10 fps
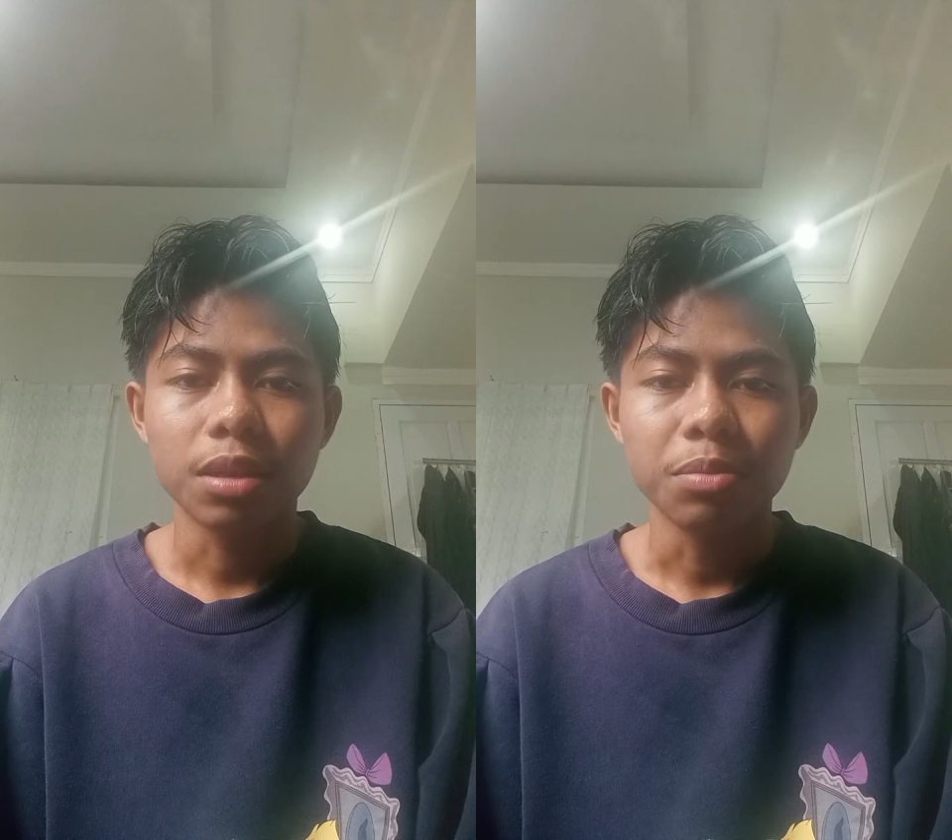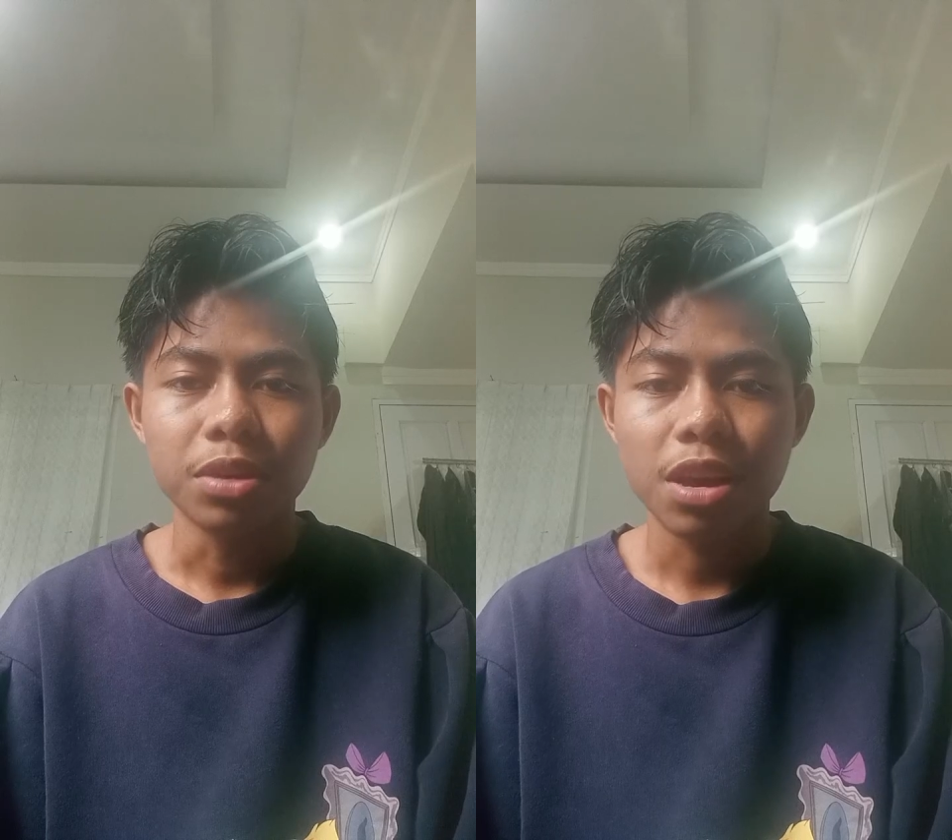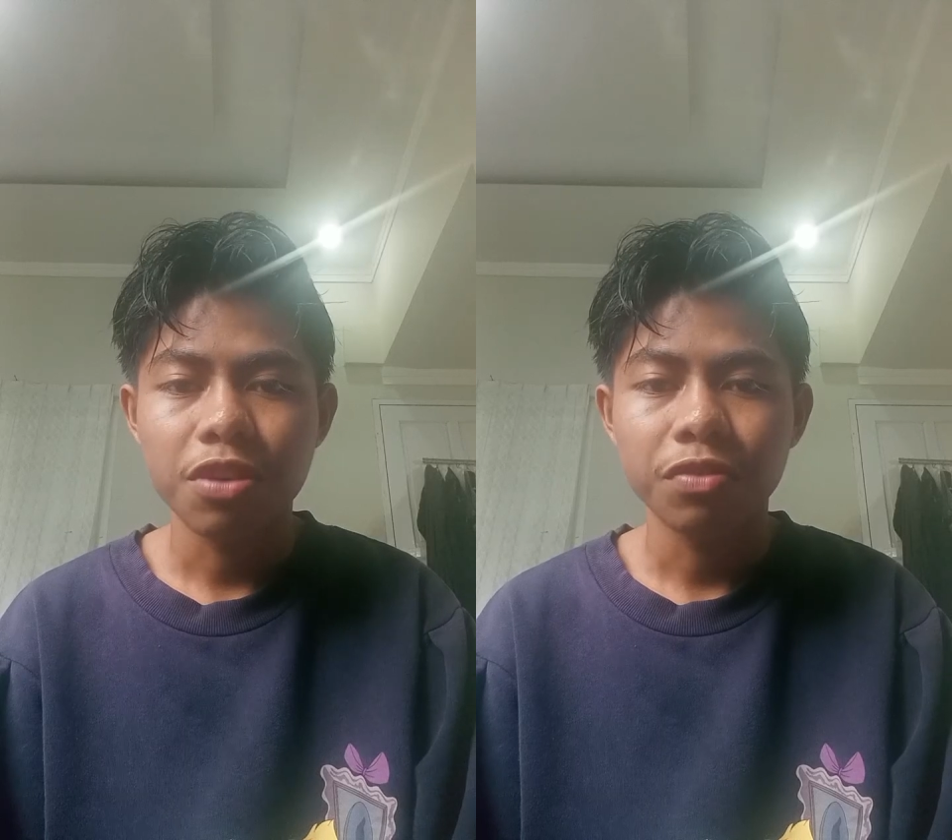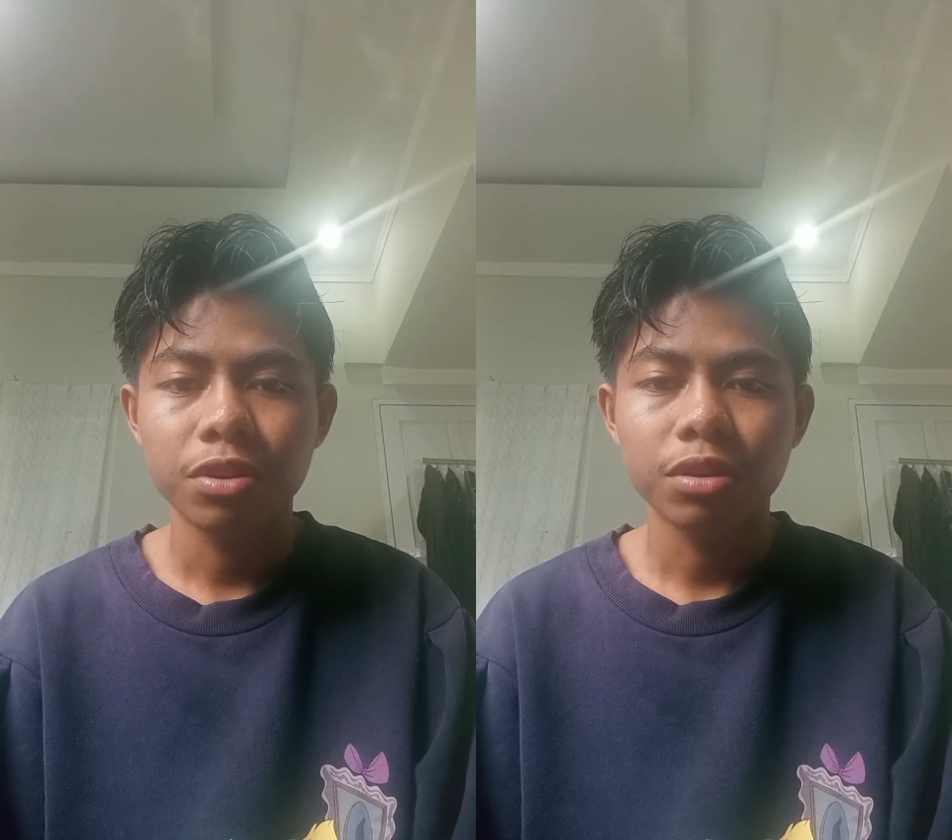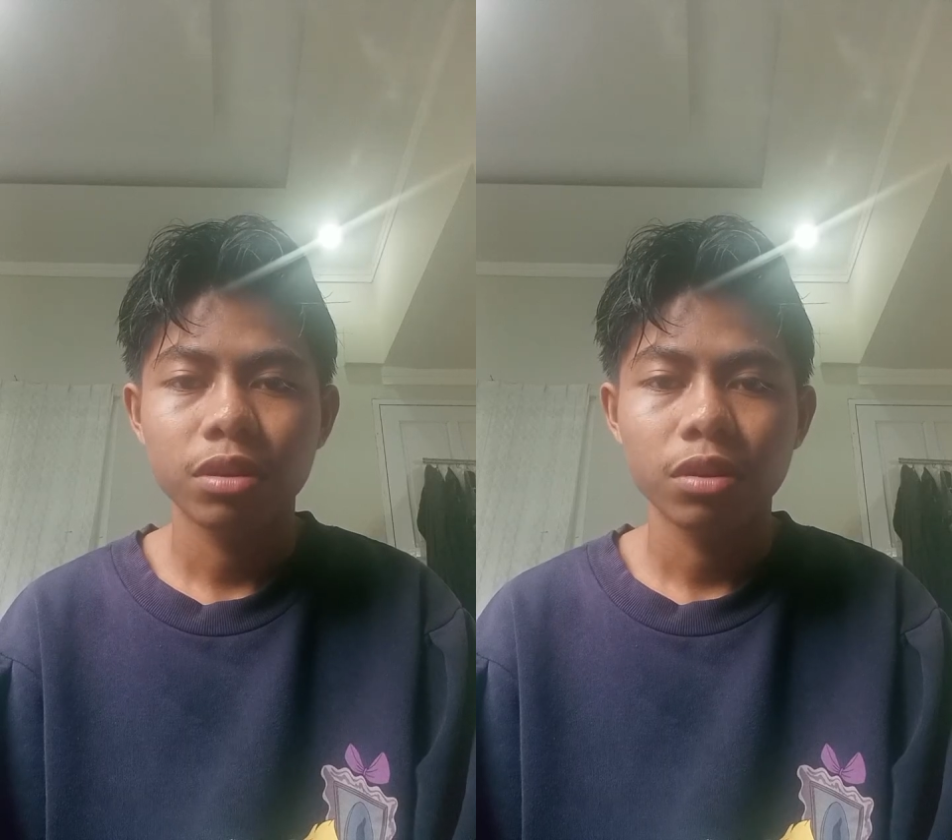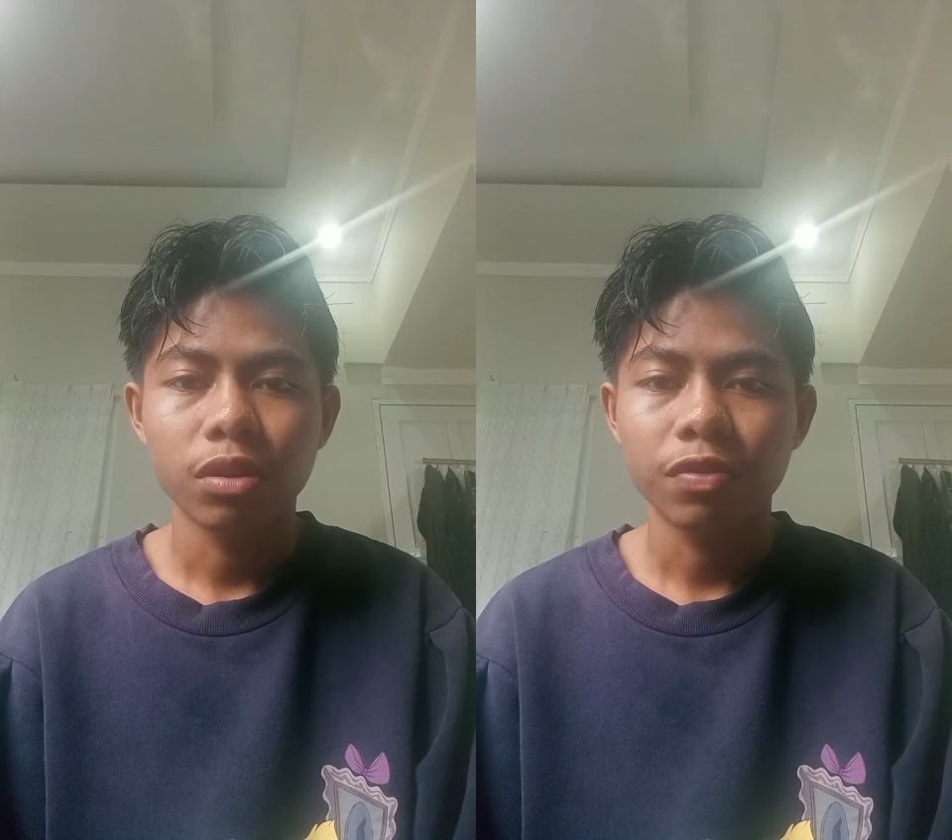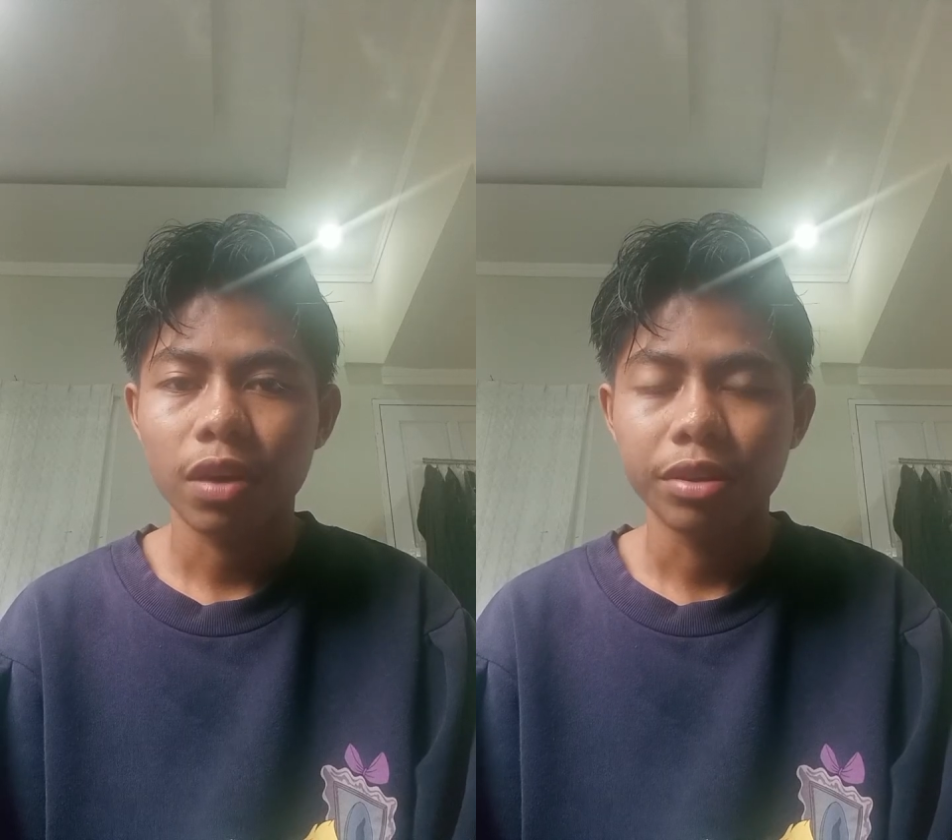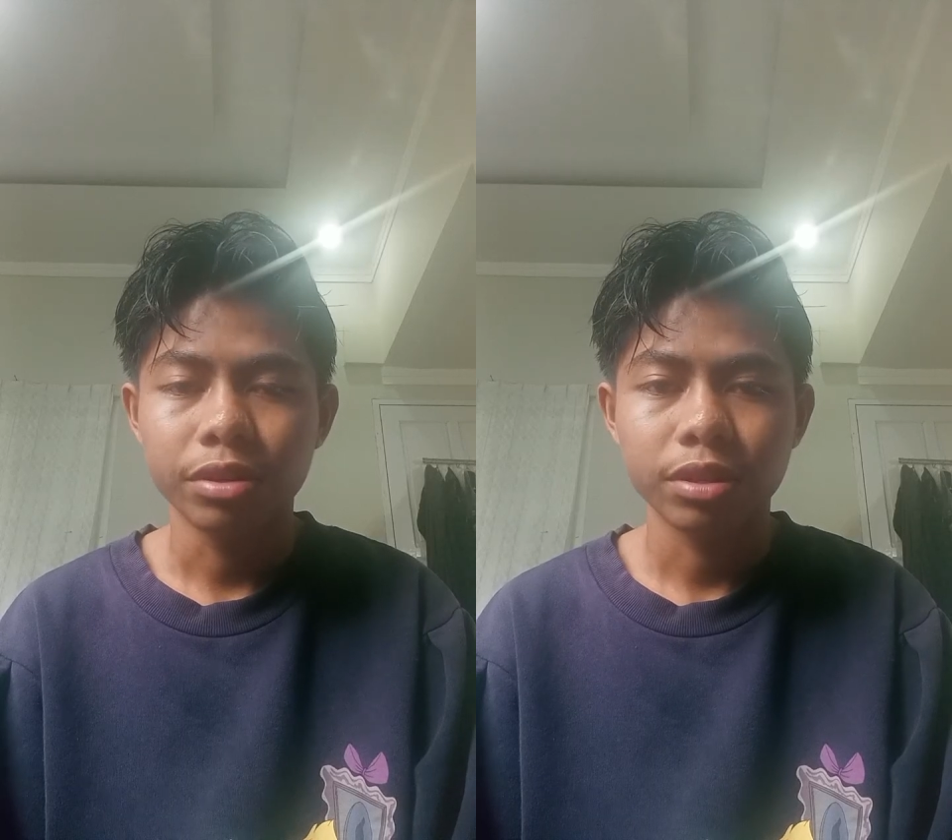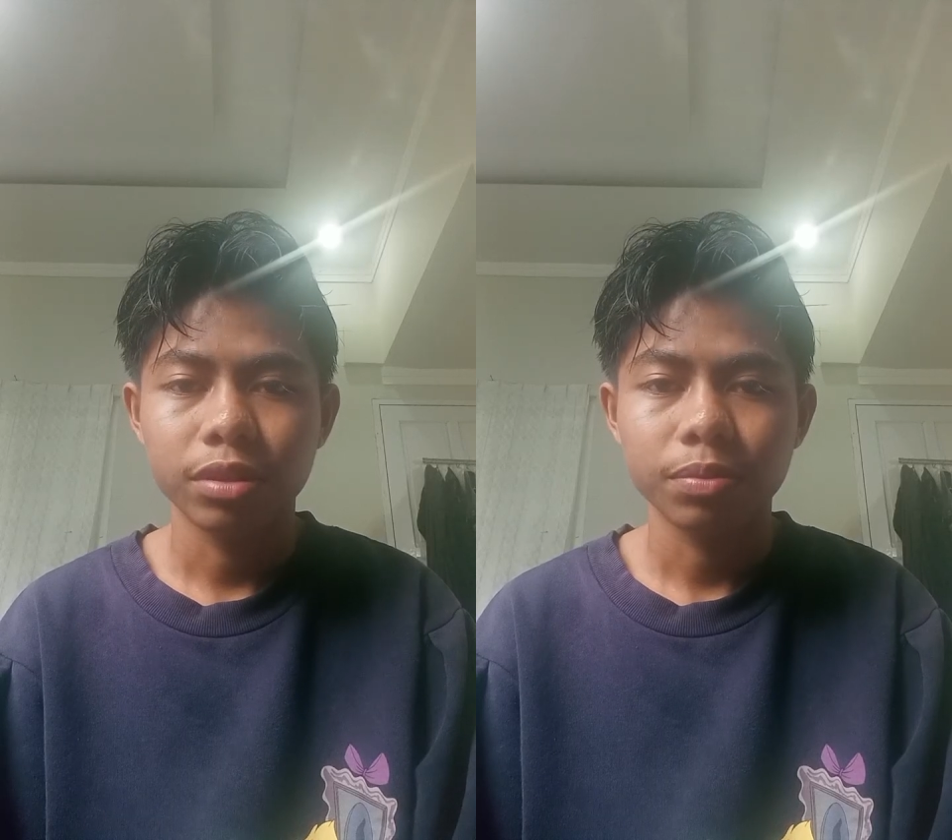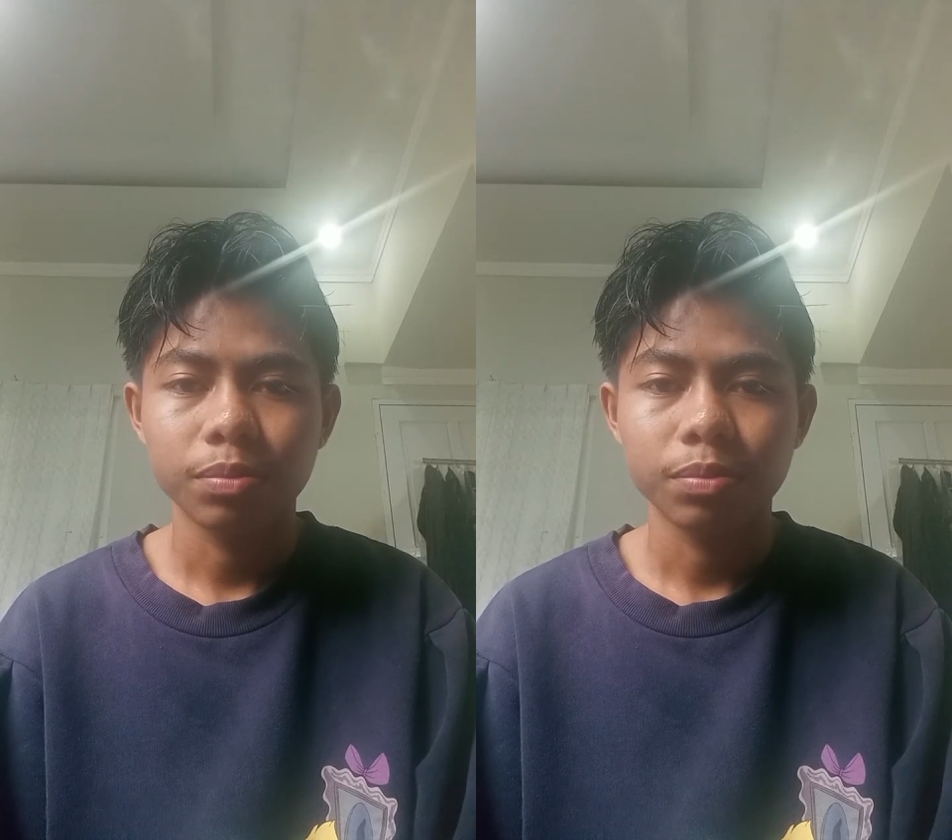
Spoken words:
behavior of others.